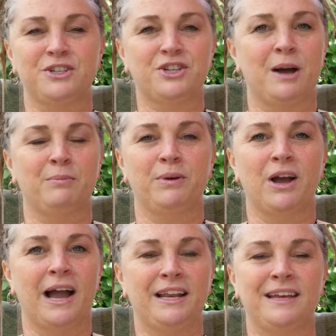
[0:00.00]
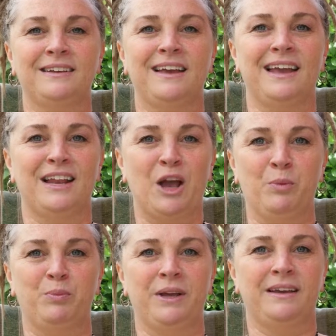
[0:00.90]
the shop guiding and
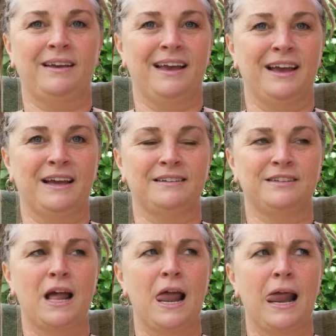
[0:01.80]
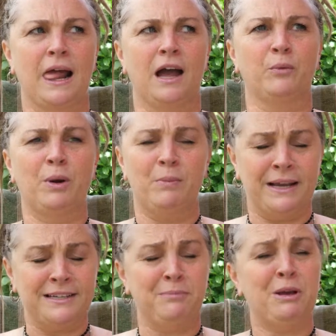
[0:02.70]
helping and
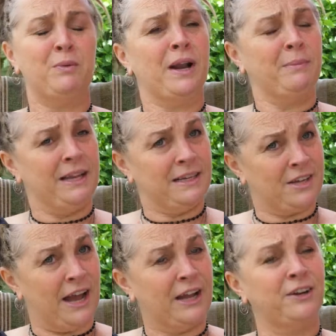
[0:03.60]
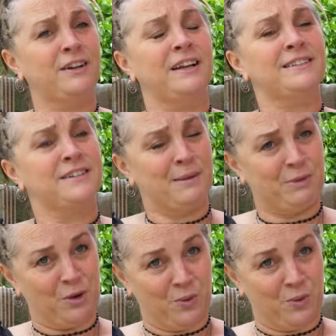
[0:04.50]
reminding me when I'm getting tired and it's time to